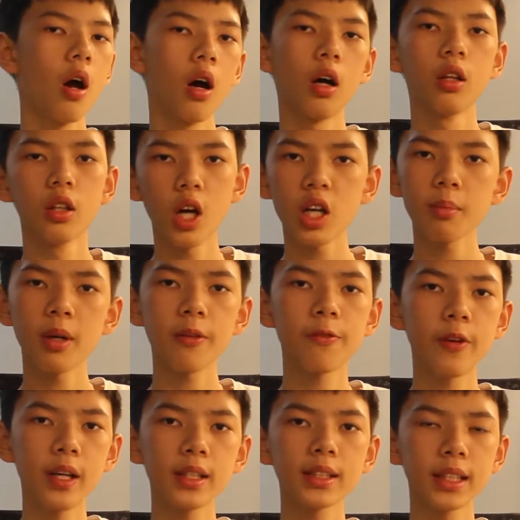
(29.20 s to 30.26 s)
a lot of my
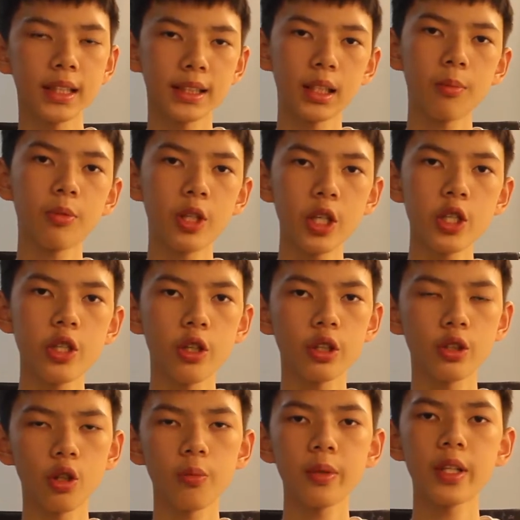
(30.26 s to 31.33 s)
friends and some
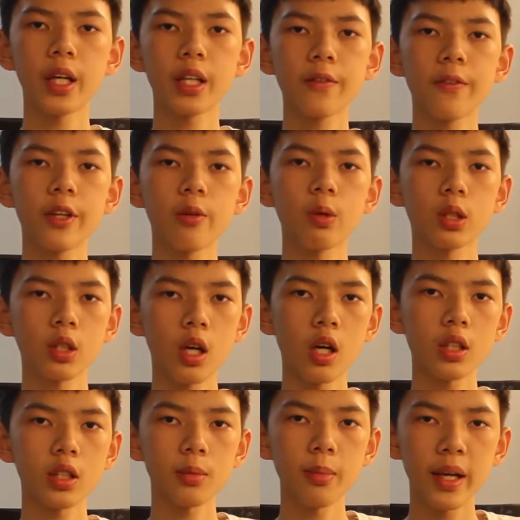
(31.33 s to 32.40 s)
teachers told me that the video was
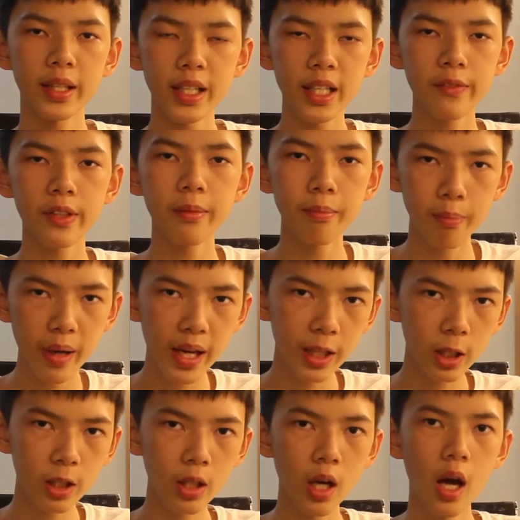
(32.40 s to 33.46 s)
awesome, and even
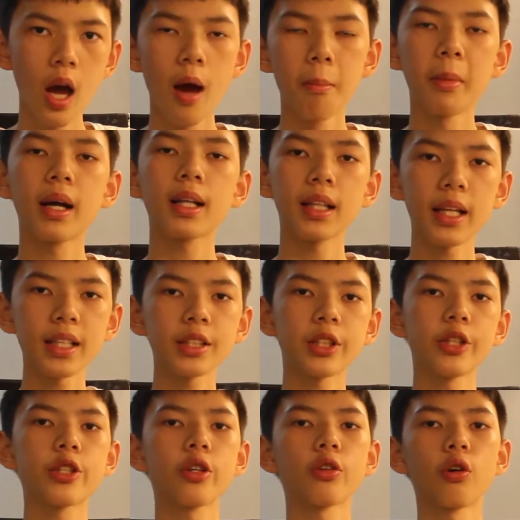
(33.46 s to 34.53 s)
better, my class
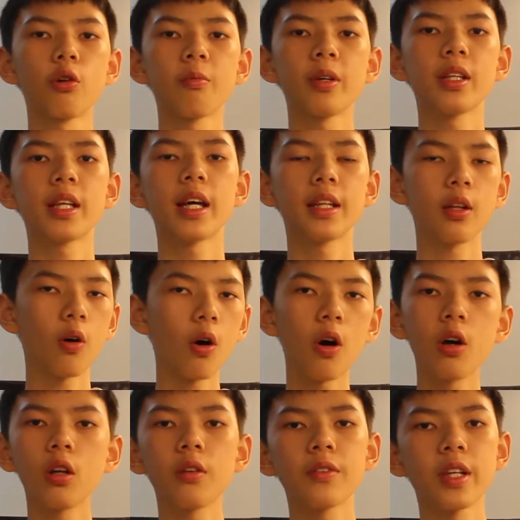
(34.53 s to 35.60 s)
teacher told me that
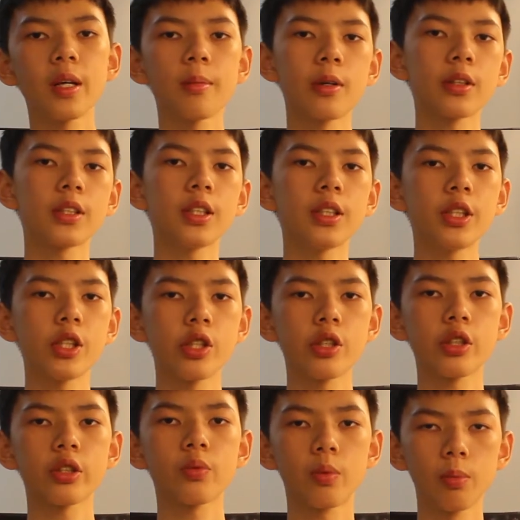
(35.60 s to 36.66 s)
all of the MRC
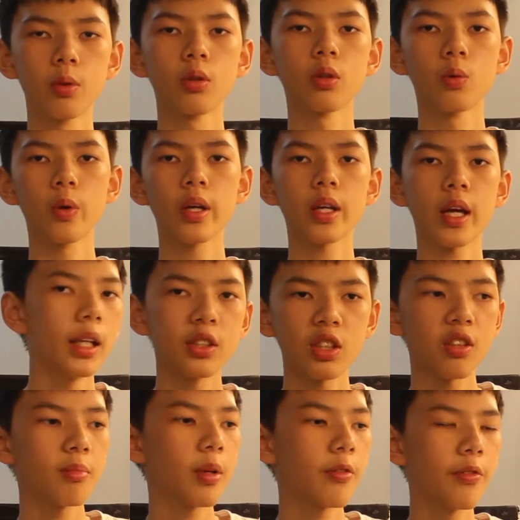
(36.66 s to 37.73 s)
teachers were blown away, and
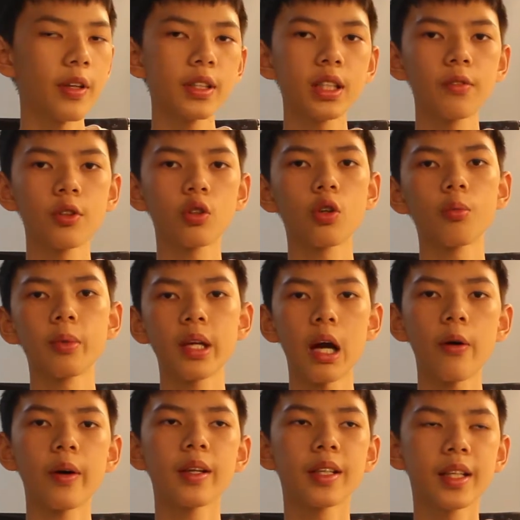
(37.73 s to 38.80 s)
some of my friends even told me
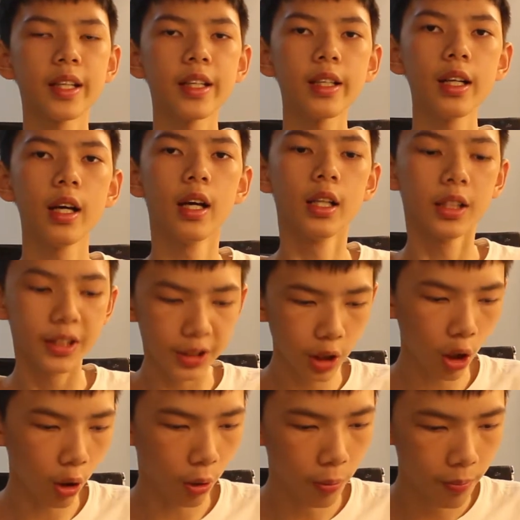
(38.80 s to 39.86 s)
how I did it.
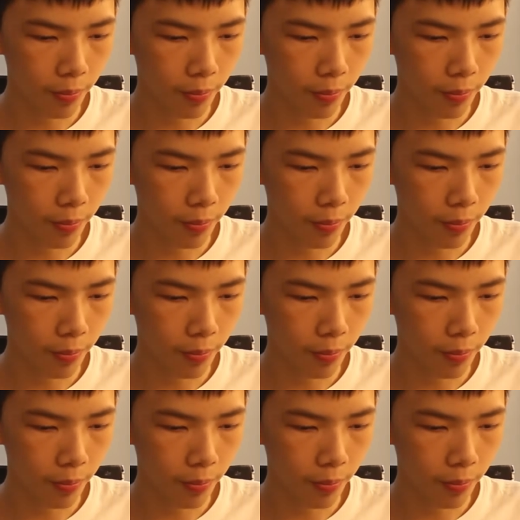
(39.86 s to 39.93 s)
So,